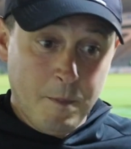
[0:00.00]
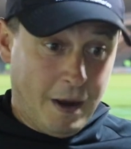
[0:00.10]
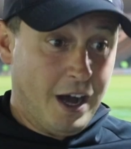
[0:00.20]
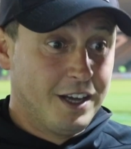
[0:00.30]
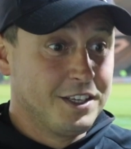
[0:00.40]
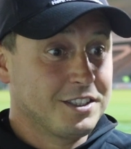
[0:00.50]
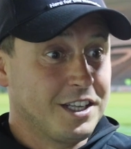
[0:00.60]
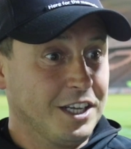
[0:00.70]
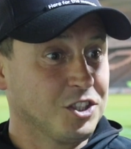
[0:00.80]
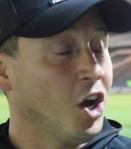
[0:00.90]

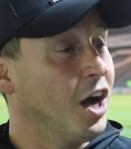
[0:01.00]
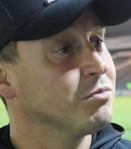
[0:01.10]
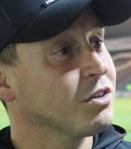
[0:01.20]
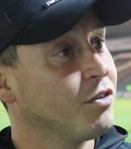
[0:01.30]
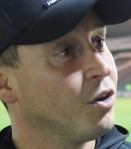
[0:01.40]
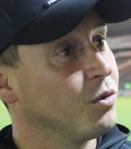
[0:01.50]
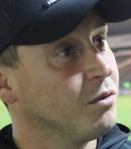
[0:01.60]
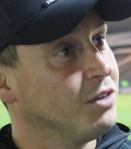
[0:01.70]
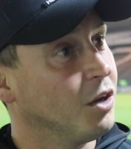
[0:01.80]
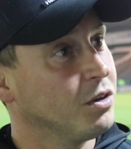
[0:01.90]
But at times, I felt
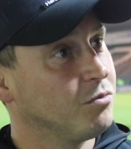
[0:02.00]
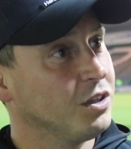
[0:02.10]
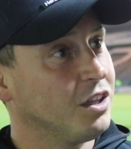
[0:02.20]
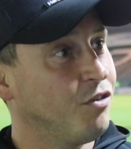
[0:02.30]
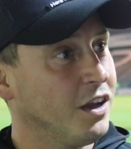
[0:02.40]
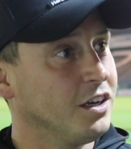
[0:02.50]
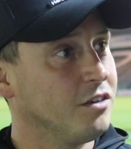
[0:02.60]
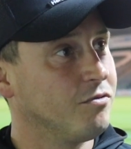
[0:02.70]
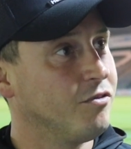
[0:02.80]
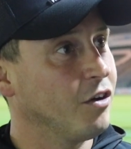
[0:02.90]
we
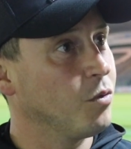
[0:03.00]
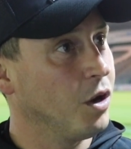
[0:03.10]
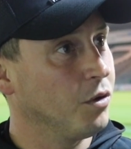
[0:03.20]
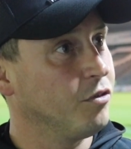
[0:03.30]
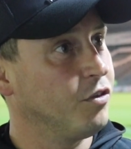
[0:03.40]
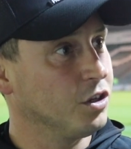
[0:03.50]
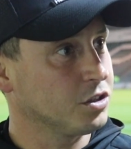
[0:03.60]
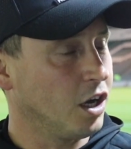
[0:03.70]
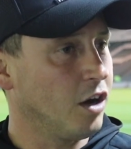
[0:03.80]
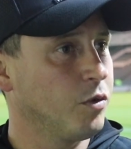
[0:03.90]
defended very well in the
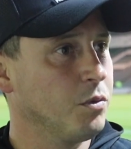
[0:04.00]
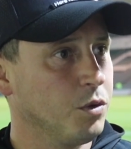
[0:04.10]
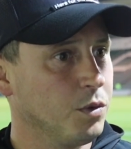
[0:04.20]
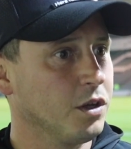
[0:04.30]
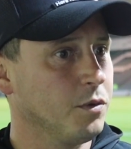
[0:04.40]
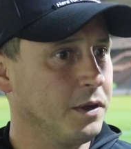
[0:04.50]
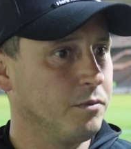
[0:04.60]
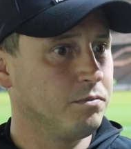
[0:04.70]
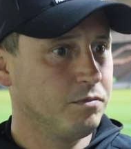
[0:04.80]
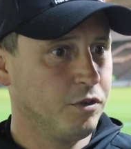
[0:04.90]
first half. We knew we were going to
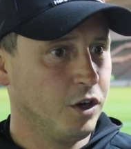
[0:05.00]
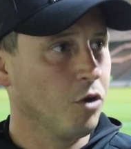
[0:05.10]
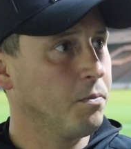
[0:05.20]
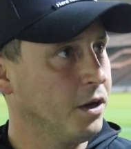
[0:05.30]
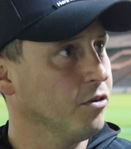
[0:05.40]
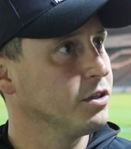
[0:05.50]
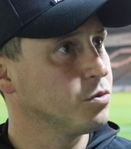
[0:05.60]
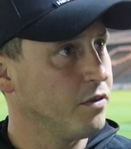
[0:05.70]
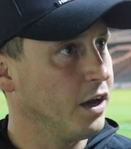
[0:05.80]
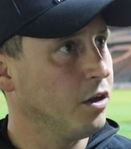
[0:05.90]
be for long
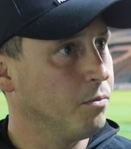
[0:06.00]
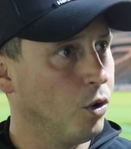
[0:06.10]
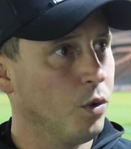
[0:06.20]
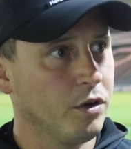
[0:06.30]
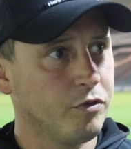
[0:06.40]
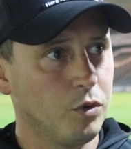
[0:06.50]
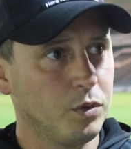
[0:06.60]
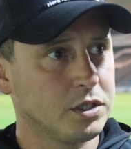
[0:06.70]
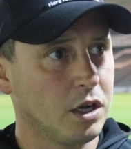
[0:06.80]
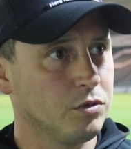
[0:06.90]
periods without the ball, and I thought
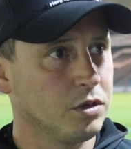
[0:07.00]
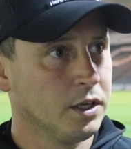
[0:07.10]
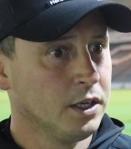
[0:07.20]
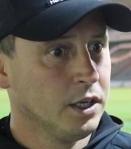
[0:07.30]
we showed